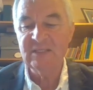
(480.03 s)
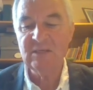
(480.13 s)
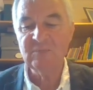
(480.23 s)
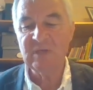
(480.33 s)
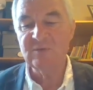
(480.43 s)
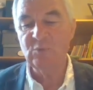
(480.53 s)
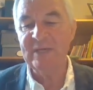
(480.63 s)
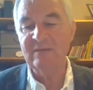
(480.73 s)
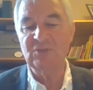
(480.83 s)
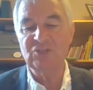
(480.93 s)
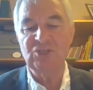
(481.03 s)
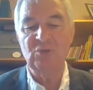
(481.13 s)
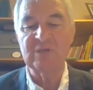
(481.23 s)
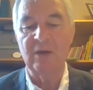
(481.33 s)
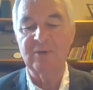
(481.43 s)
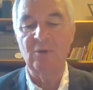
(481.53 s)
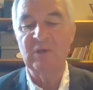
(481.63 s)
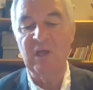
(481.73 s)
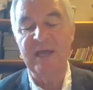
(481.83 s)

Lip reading: think sometimes we have to choose our own